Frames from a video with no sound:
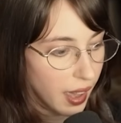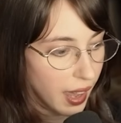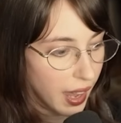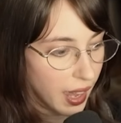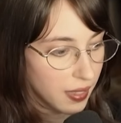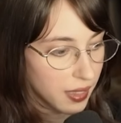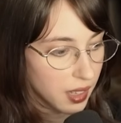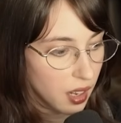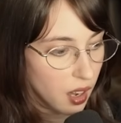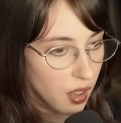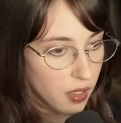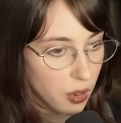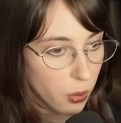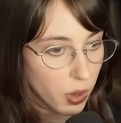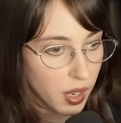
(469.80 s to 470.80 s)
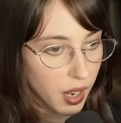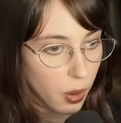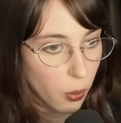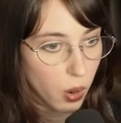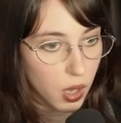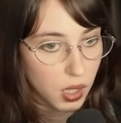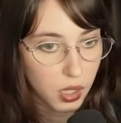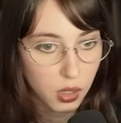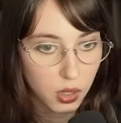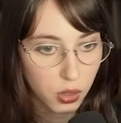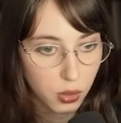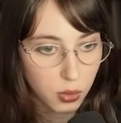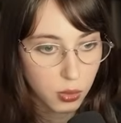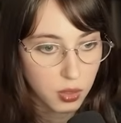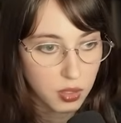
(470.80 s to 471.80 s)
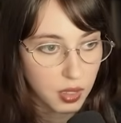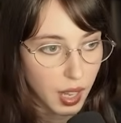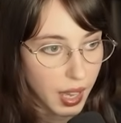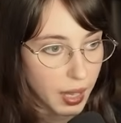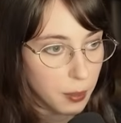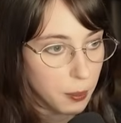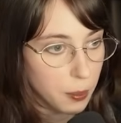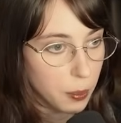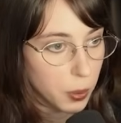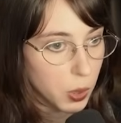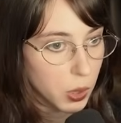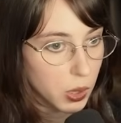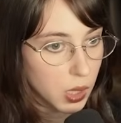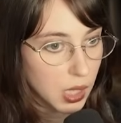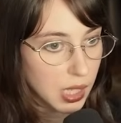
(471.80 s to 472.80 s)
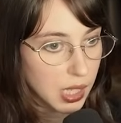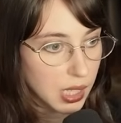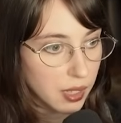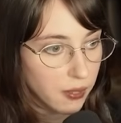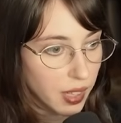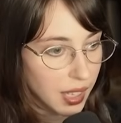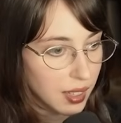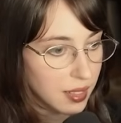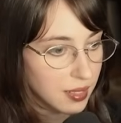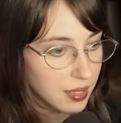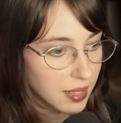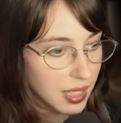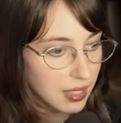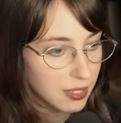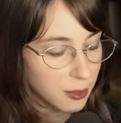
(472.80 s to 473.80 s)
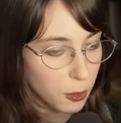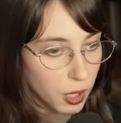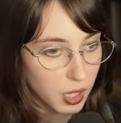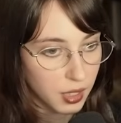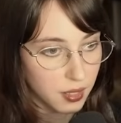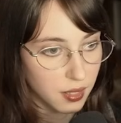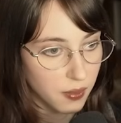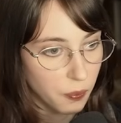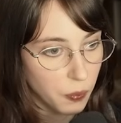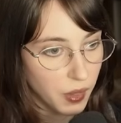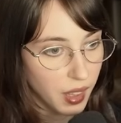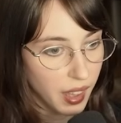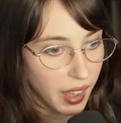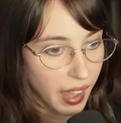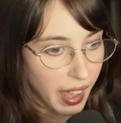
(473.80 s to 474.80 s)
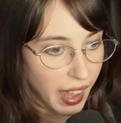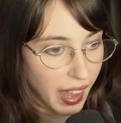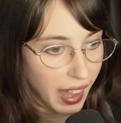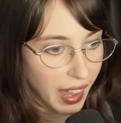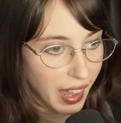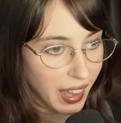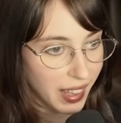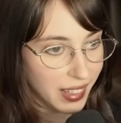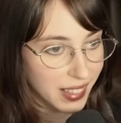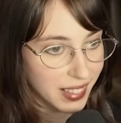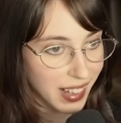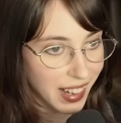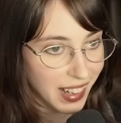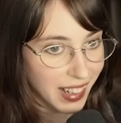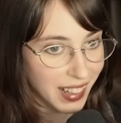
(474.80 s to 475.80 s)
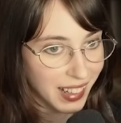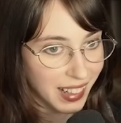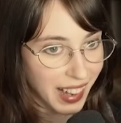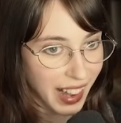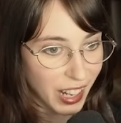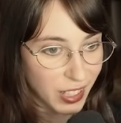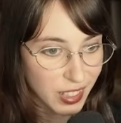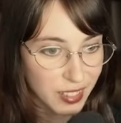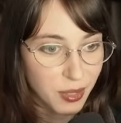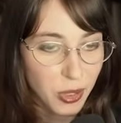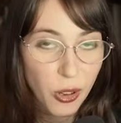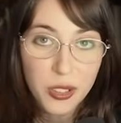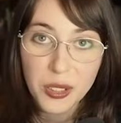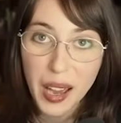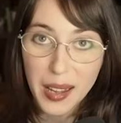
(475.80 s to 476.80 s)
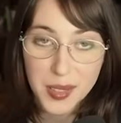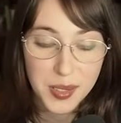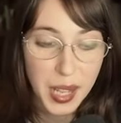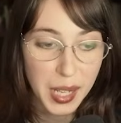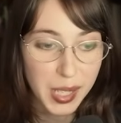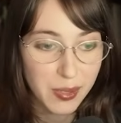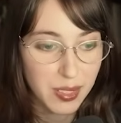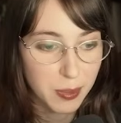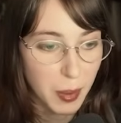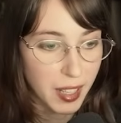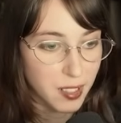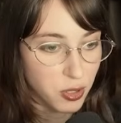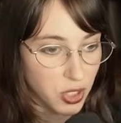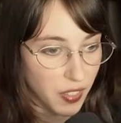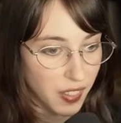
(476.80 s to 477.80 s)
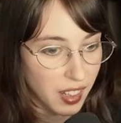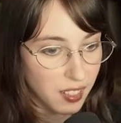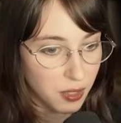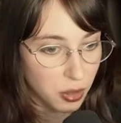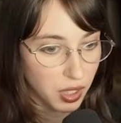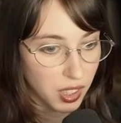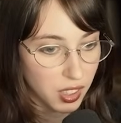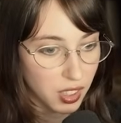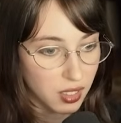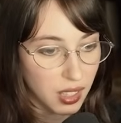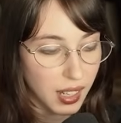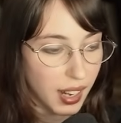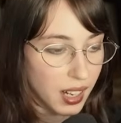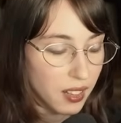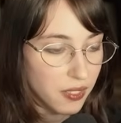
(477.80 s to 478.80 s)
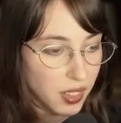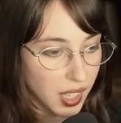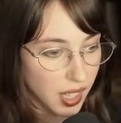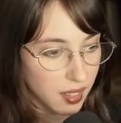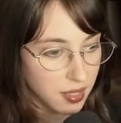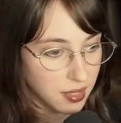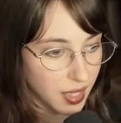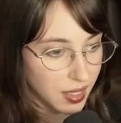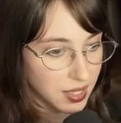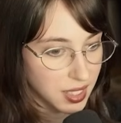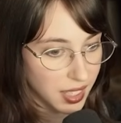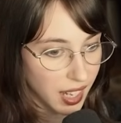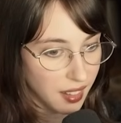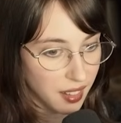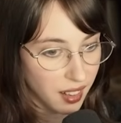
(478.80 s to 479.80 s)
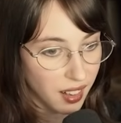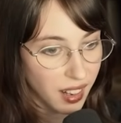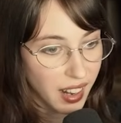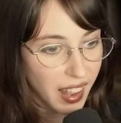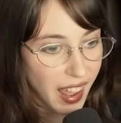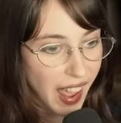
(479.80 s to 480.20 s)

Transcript: And the other one I want to use, I believe, is this one. And this one also has negative space, which I think is really good. They kind of feel like a set together.